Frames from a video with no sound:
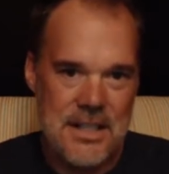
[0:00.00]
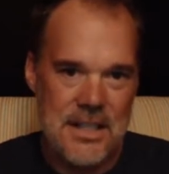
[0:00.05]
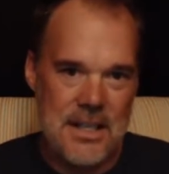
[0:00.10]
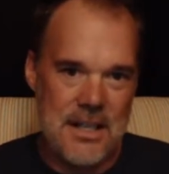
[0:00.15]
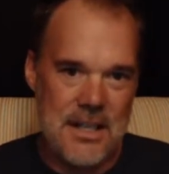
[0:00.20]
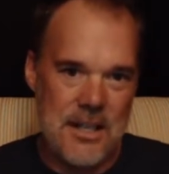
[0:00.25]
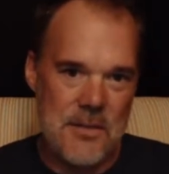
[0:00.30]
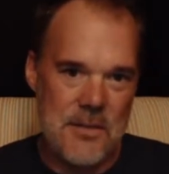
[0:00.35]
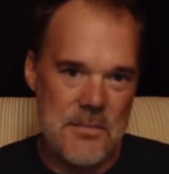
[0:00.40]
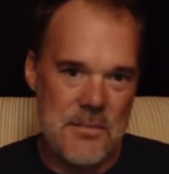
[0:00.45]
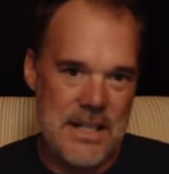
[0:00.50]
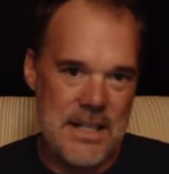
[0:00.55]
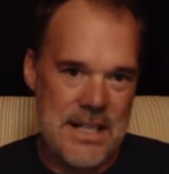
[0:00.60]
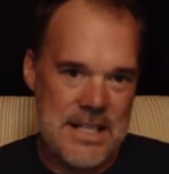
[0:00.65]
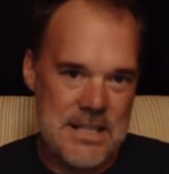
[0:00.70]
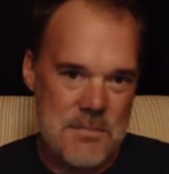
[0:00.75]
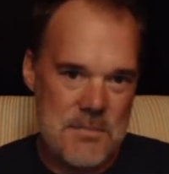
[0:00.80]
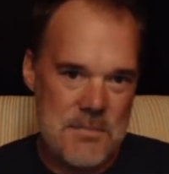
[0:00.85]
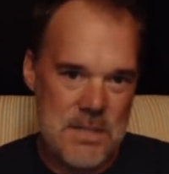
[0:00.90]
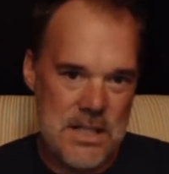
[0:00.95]
um, that
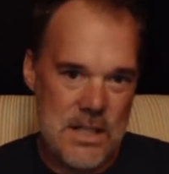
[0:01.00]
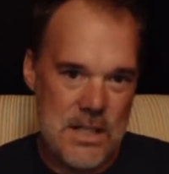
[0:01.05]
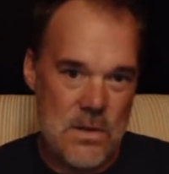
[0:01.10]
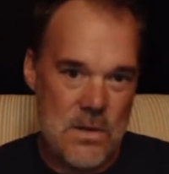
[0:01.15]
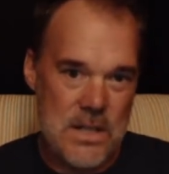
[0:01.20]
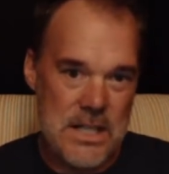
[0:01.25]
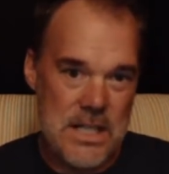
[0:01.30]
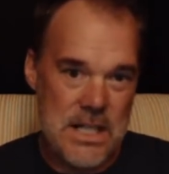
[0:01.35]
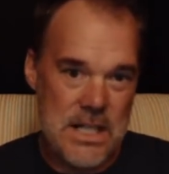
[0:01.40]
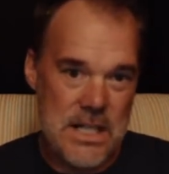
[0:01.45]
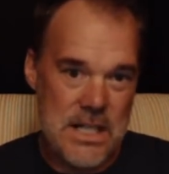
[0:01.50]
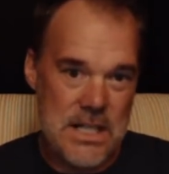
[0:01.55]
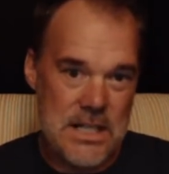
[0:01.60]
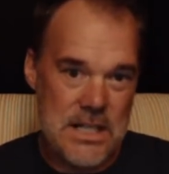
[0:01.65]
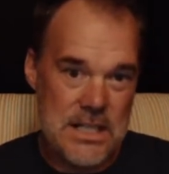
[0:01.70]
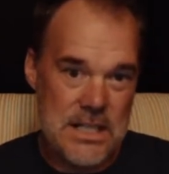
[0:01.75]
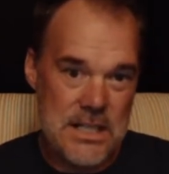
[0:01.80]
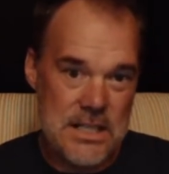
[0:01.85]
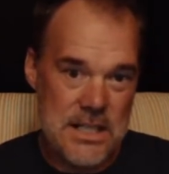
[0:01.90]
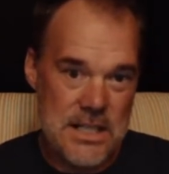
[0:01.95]
has been going
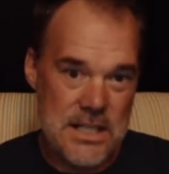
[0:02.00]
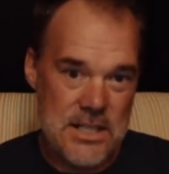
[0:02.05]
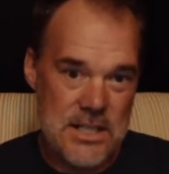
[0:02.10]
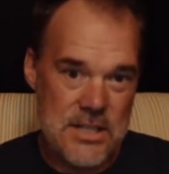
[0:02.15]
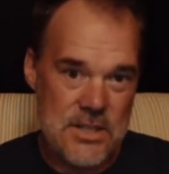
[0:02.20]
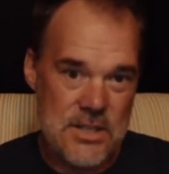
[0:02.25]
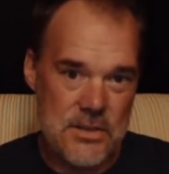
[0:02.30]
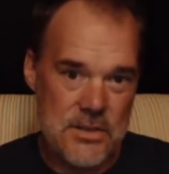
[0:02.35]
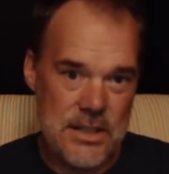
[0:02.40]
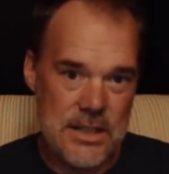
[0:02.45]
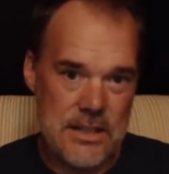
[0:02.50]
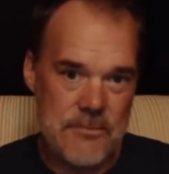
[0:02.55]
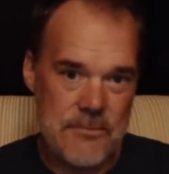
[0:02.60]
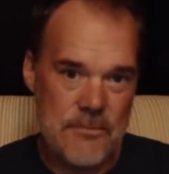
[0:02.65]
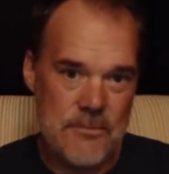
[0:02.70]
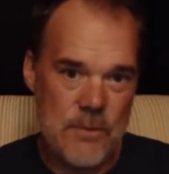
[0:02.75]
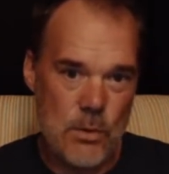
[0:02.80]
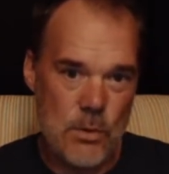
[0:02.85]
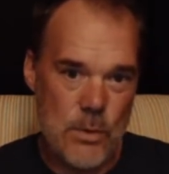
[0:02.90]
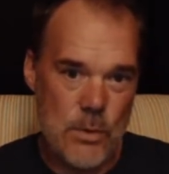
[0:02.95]
on in history,
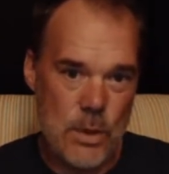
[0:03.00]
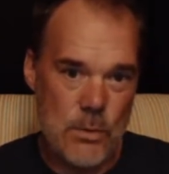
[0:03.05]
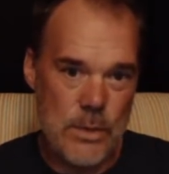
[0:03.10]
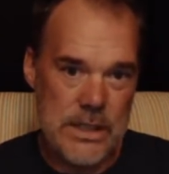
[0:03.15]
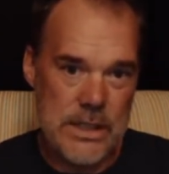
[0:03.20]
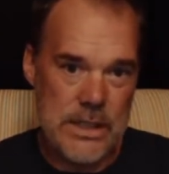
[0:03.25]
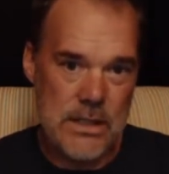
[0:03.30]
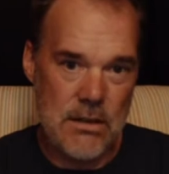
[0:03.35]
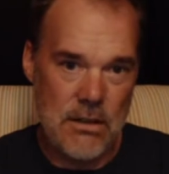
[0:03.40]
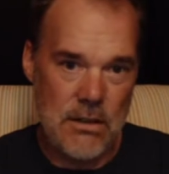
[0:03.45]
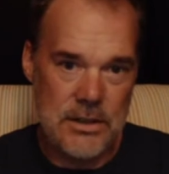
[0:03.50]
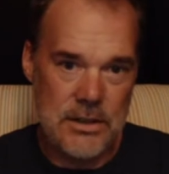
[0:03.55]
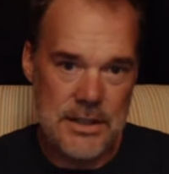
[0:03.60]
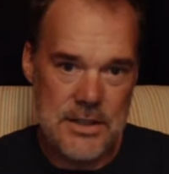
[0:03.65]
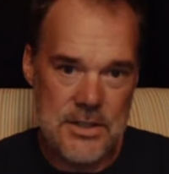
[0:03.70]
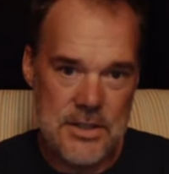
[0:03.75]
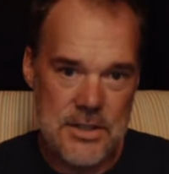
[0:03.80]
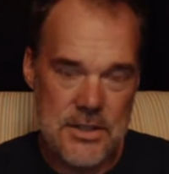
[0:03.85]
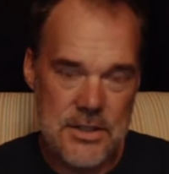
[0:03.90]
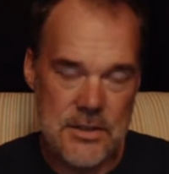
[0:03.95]
or what we call
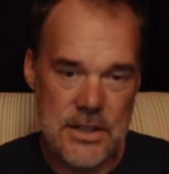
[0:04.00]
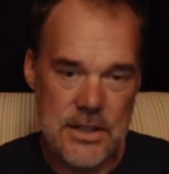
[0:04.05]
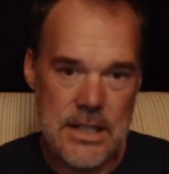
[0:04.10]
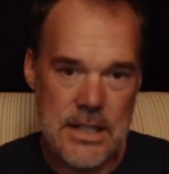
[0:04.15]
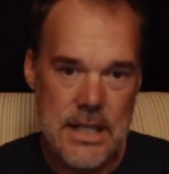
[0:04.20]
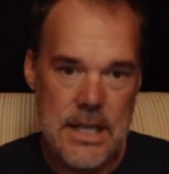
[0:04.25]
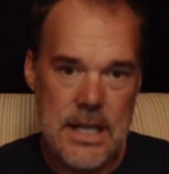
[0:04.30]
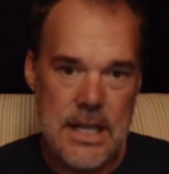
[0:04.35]
history,